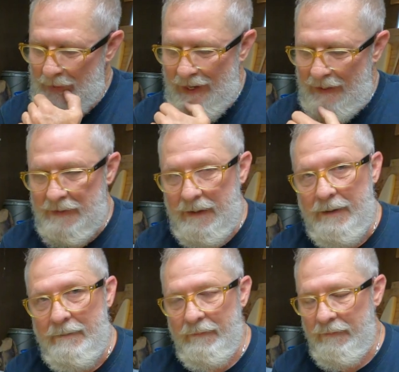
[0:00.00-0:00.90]
box
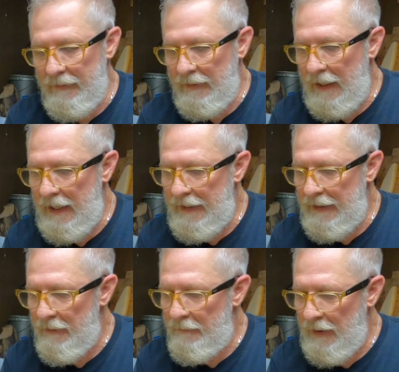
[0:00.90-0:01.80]
up, a
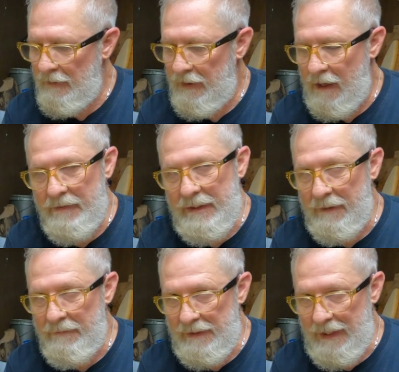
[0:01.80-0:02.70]
lady at the post office
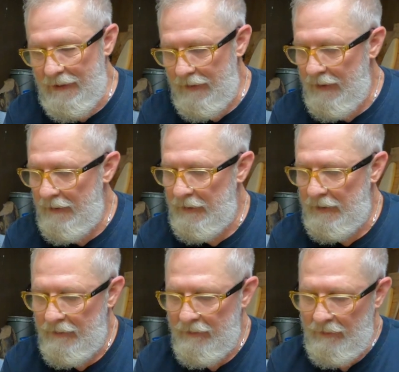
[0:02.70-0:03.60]
kept staring at
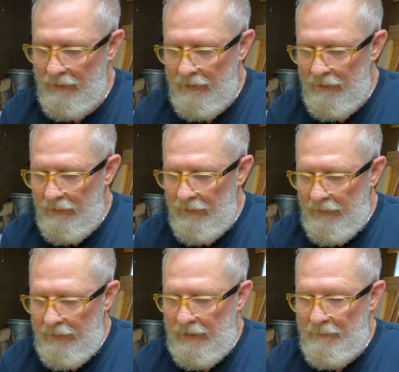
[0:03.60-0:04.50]
me.
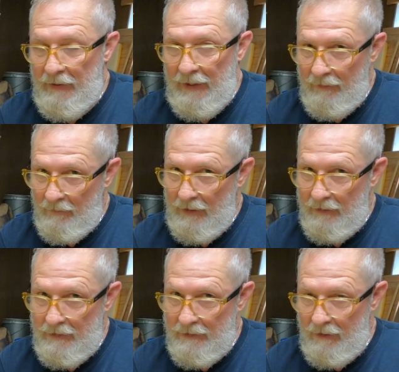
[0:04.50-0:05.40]
And I'm thinking,
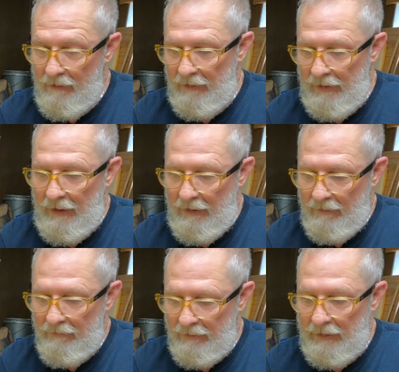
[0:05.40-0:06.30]
well, she's already kind
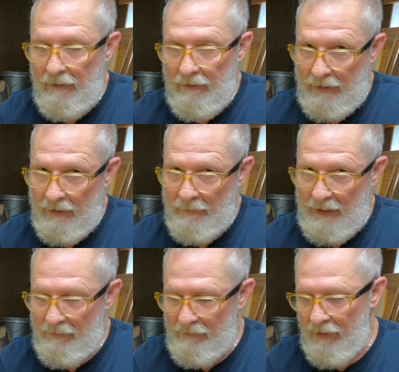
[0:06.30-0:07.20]
of leery of
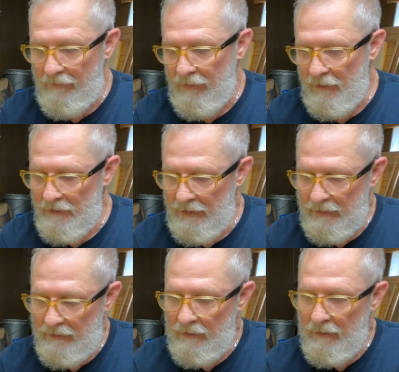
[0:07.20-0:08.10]
me after that first
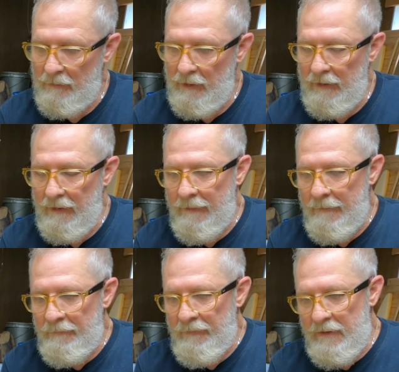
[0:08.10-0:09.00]
incident, but
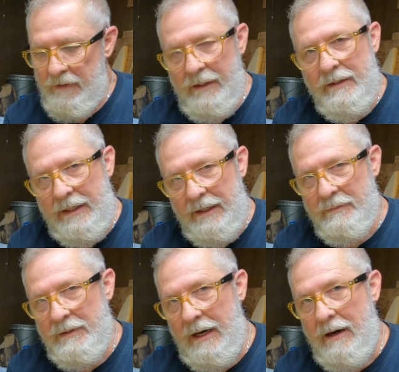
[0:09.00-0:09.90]
she just
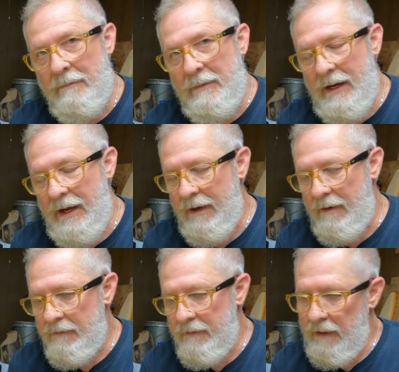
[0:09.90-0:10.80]
kept staring me
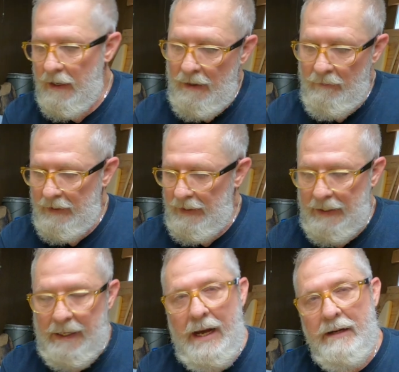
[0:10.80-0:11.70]
down. So I went
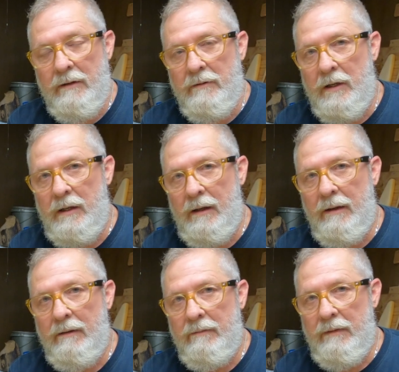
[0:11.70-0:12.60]
in, got in the
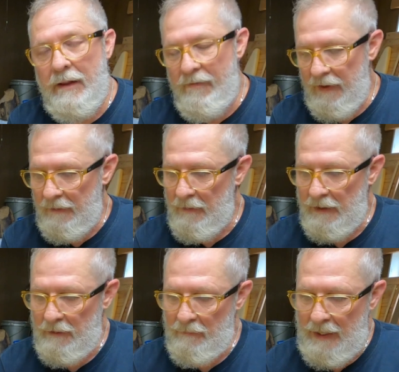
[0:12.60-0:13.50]
truck, didn't think
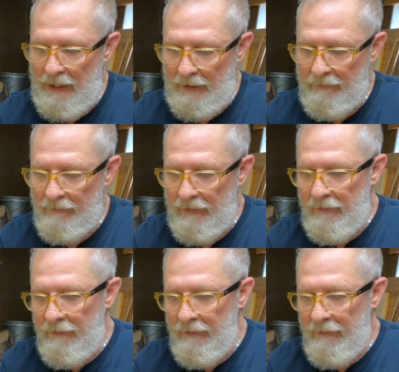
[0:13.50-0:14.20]
much about it.